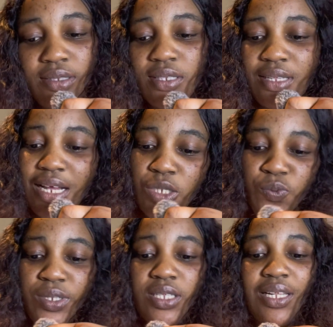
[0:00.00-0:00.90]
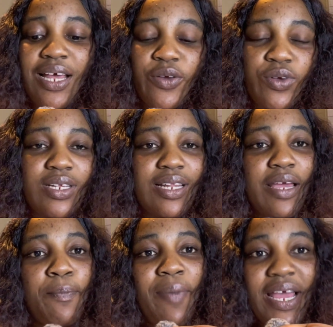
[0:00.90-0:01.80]
start with language
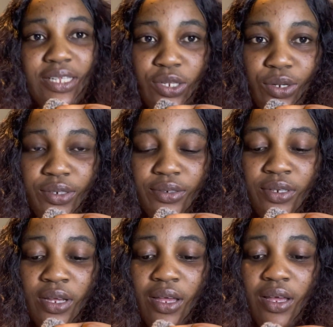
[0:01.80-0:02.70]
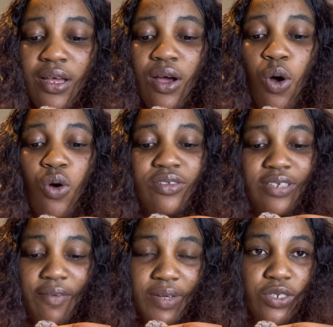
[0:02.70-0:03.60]
like Python or
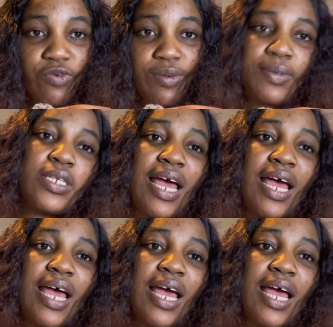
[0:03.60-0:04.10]
JavaScript.